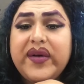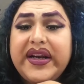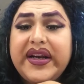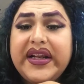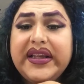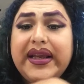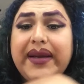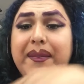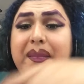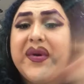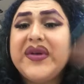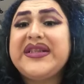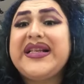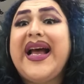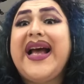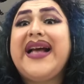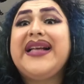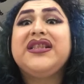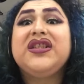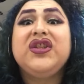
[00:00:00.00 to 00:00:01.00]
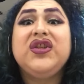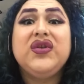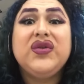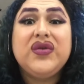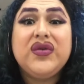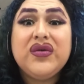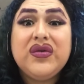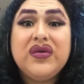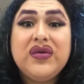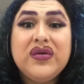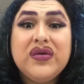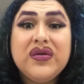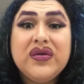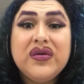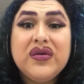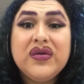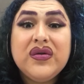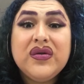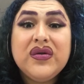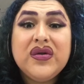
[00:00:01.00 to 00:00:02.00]
anything, pues that's you.
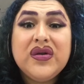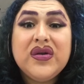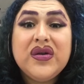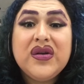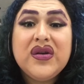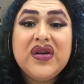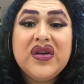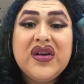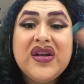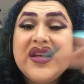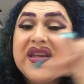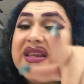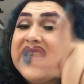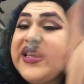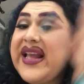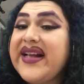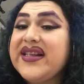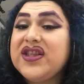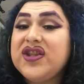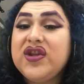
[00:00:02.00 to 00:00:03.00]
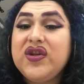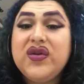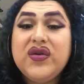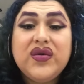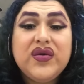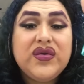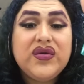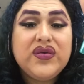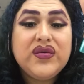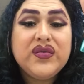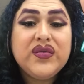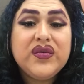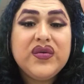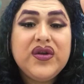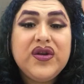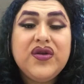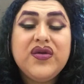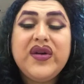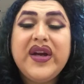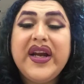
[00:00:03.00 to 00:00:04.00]
That's you.
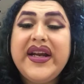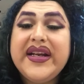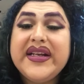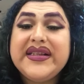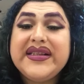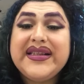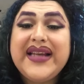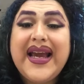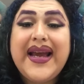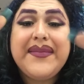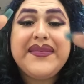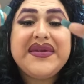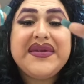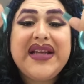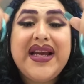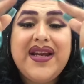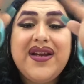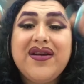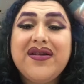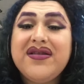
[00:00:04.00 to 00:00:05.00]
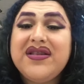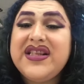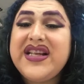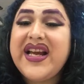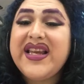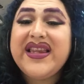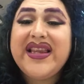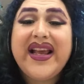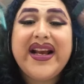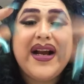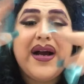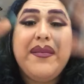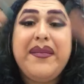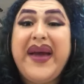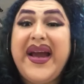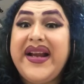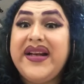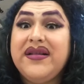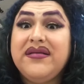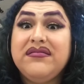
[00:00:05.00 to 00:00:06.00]
You can't escape. Take your death like a
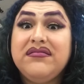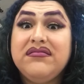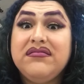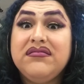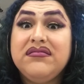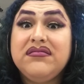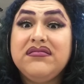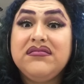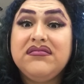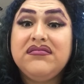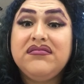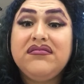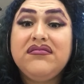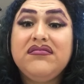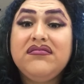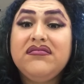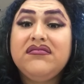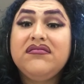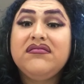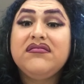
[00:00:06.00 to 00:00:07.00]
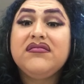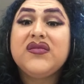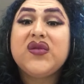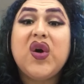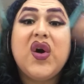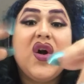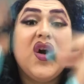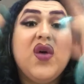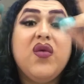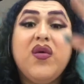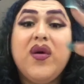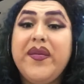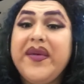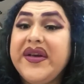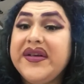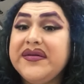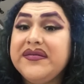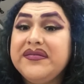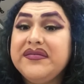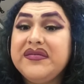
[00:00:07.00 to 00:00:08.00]
man or a
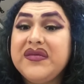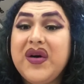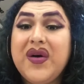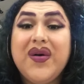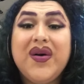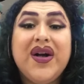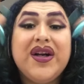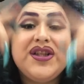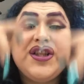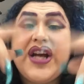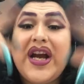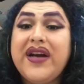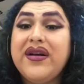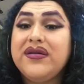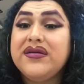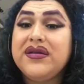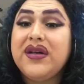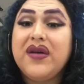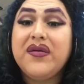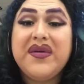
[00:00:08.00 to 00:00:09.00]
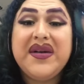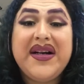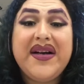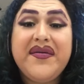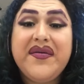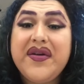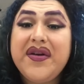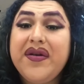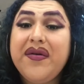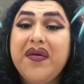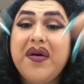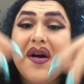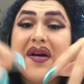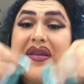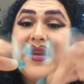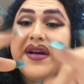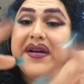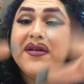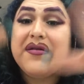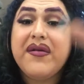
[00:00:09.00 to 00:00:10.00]
woman or a child or whatever you are
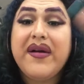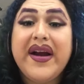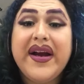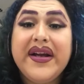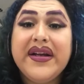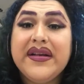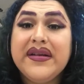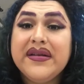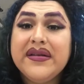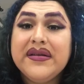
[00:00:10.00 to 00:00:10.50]
there crying.